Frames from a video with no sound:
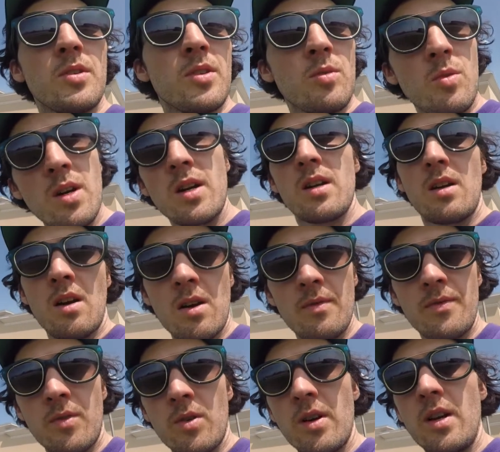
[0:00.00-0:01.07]
They're working hard
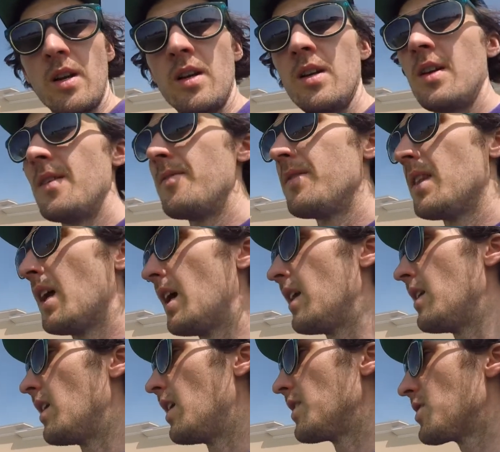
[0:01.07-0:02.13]
for you
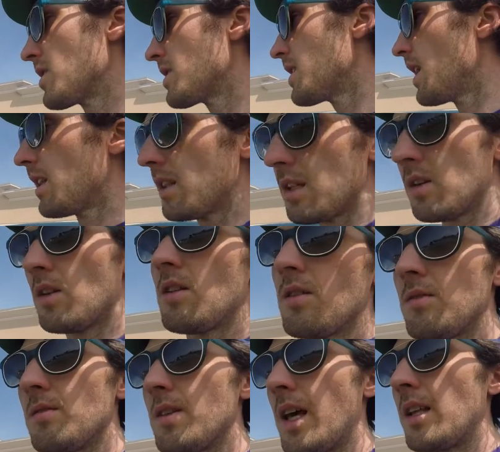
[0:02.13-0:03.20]
and uh, just that little
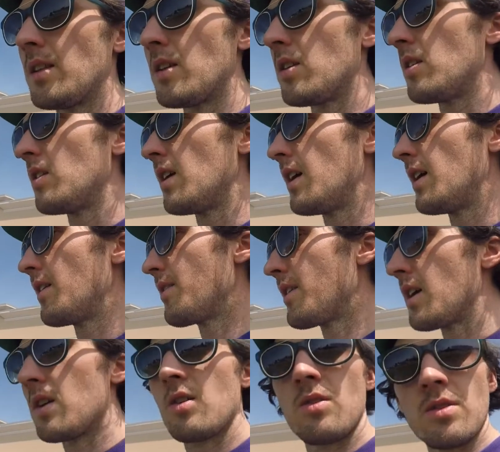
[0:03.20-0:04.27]
that little uh,
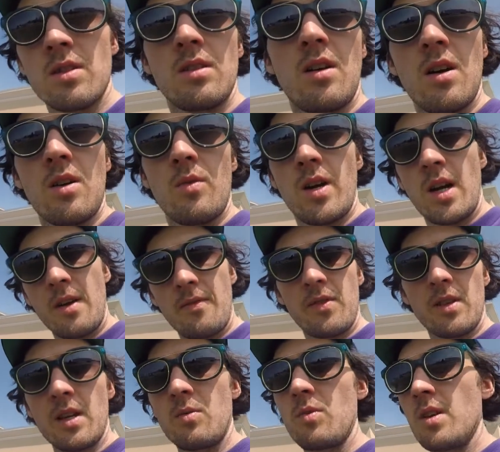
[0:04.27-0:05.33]
thing goes a long way. I
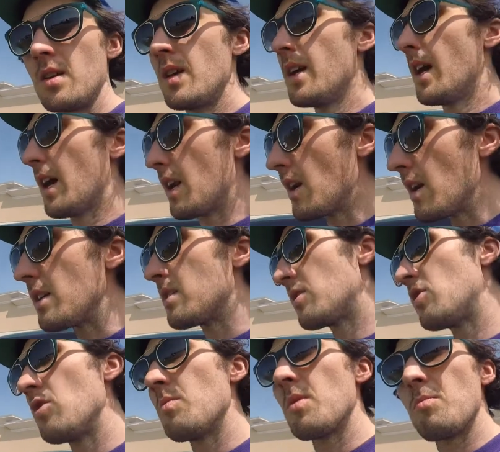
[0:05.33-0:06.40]
feel like we had a nice
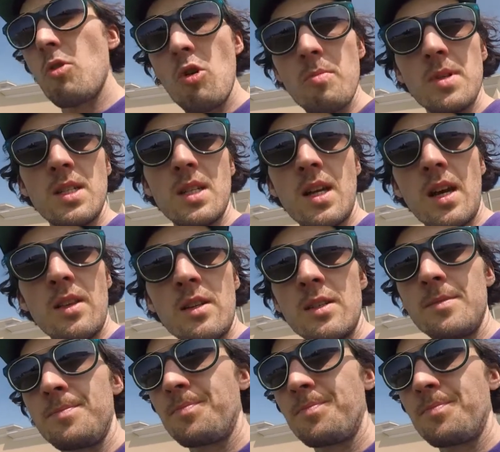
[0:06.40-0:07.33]
human moment together.